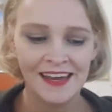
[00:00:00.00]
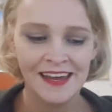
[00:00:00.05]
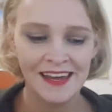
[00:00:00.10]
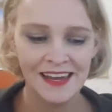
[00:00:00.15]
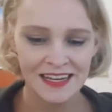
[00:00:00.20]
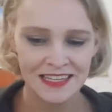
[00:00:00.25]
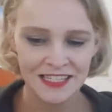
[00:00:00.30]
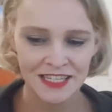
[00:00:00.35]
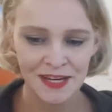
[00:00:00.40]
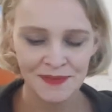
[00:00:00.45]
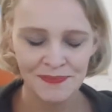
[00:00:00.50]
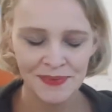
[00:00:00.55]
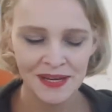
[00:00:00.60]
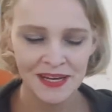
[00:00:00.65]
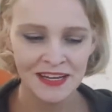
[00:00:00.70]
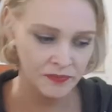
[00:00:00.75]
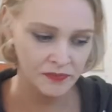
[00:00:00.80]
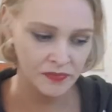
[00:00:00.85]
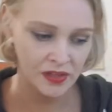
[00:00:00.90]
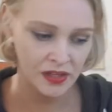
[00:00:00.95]

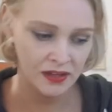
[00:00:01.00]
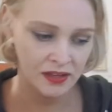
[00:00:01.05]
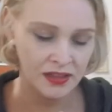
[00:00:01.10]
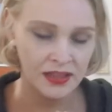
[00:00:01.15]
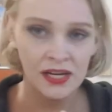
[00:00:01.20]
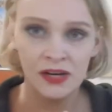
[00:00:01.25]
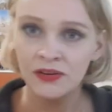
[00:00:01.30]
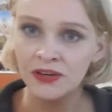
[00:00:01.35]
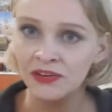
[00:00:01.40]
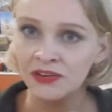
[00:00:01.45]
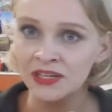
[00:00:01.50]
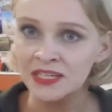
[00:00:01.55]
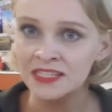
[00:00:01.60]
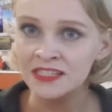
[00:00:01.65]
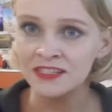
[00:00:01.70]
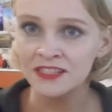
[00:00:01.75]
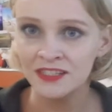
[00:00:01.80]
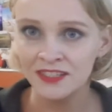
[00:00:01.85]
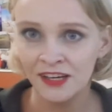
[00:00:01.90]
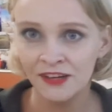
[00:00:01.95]
asap now there is
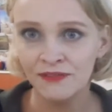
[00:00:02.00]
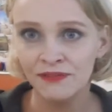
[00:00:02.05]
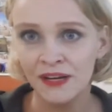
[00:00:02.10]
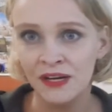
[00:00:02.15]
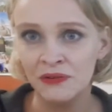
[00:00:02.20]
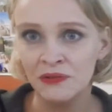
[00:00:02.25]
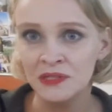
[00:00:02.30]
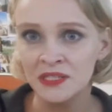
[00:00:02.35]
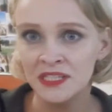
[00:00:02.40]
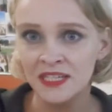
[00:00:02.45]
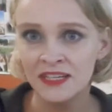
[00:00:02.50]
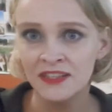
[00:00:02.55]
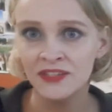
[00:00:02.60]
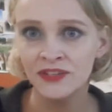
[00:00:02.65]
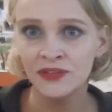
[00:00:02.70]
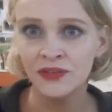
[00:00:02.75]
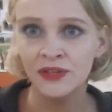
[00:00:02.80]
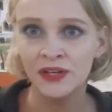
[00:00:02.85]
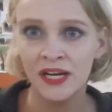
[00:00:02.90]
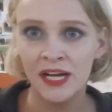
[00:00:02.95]
the Sunflower
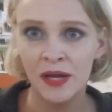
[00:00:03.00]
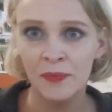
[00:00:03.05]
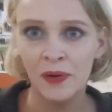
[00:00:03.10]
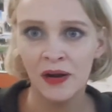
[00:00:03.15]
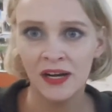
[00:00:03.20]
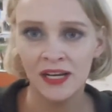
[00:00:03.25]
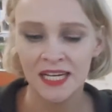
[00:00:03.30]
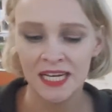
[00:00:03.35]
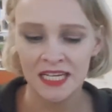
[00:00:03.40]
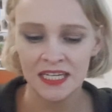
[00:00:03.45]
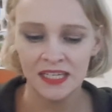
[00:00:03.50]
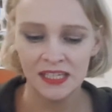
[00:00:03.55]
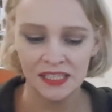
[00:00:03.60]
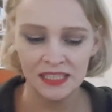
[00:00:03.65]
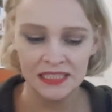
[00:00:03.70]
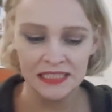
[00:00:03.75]
Center or Haebaragi